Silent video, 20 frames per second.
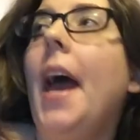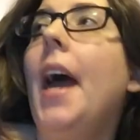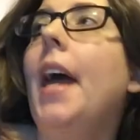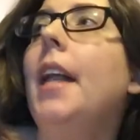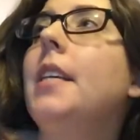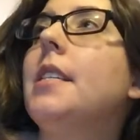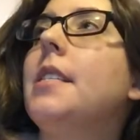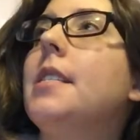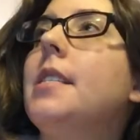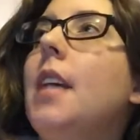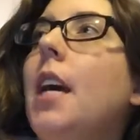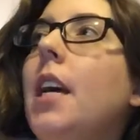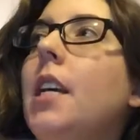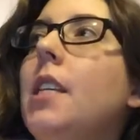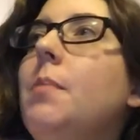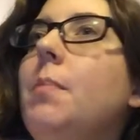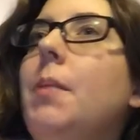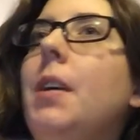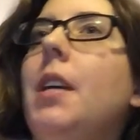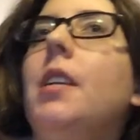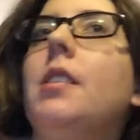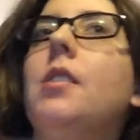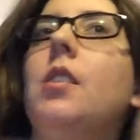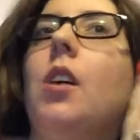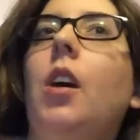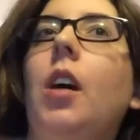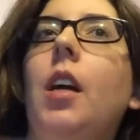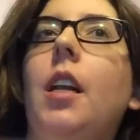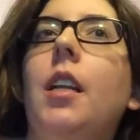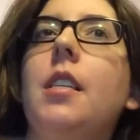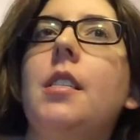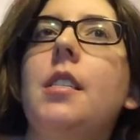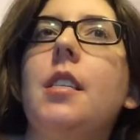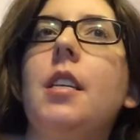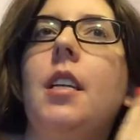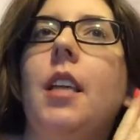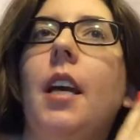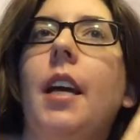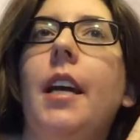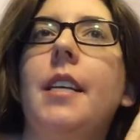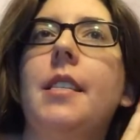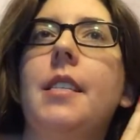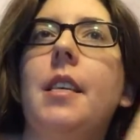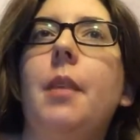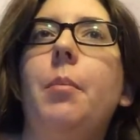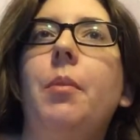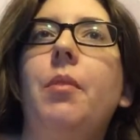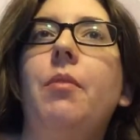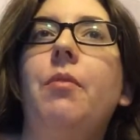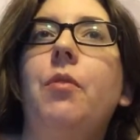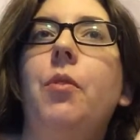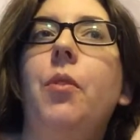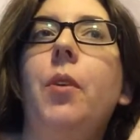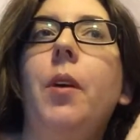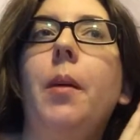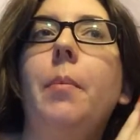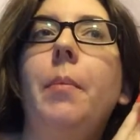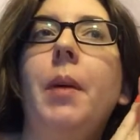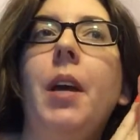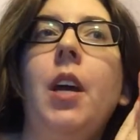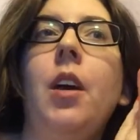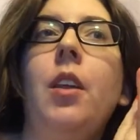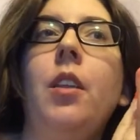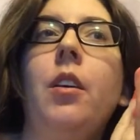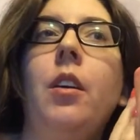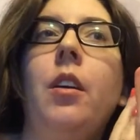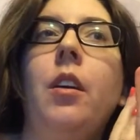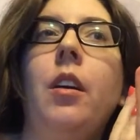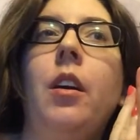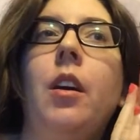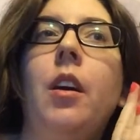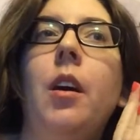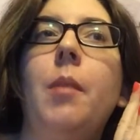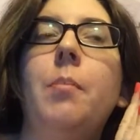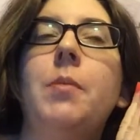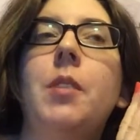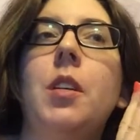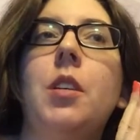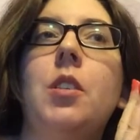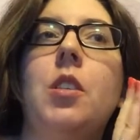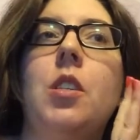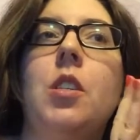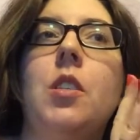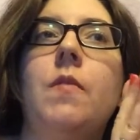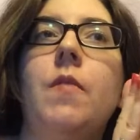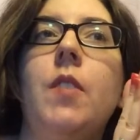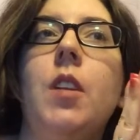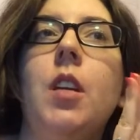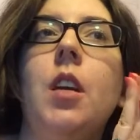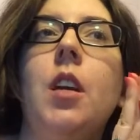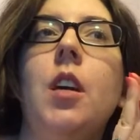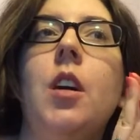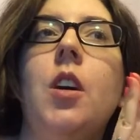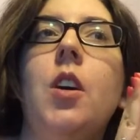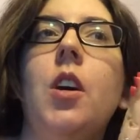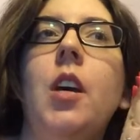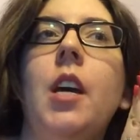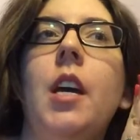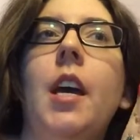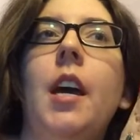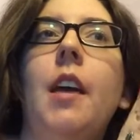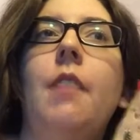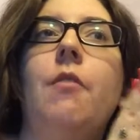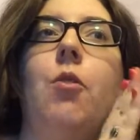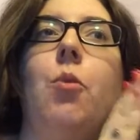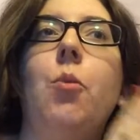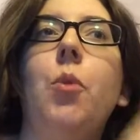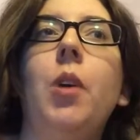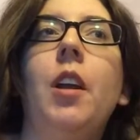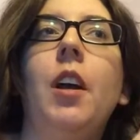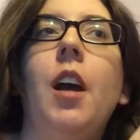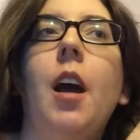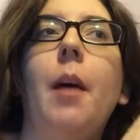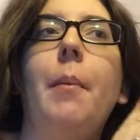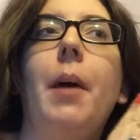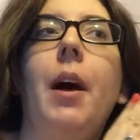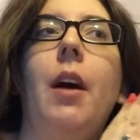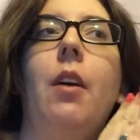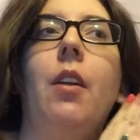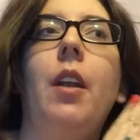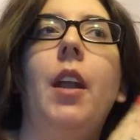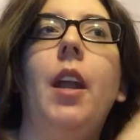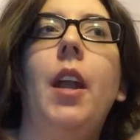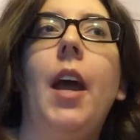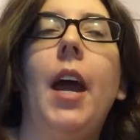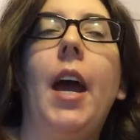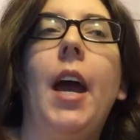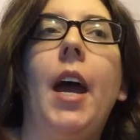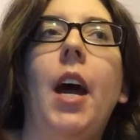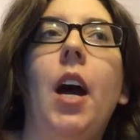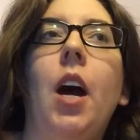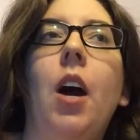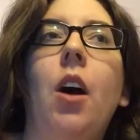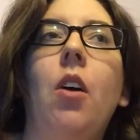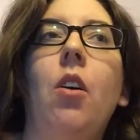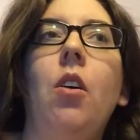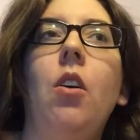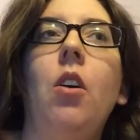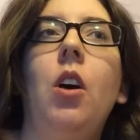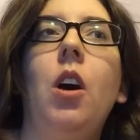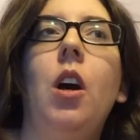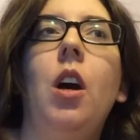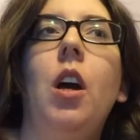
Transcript: And it sucks because honestly, like I said before in my other Obsessions video, if it would have come out now,